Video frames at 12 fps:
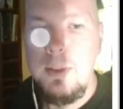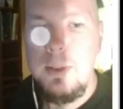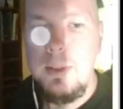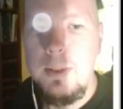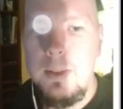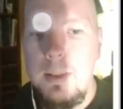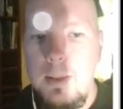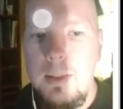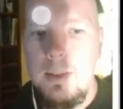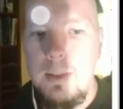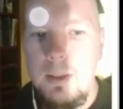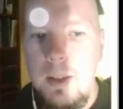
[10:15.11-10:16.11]

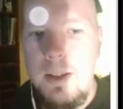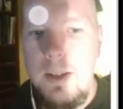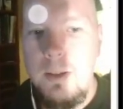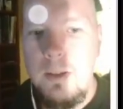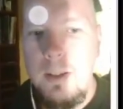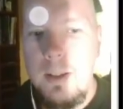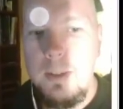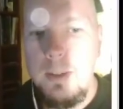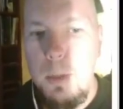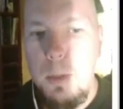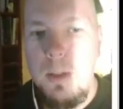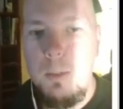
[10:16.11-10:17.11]
slider at the bottom of the
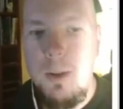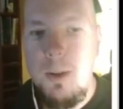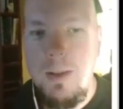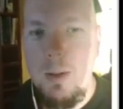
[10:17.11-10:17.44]
screen.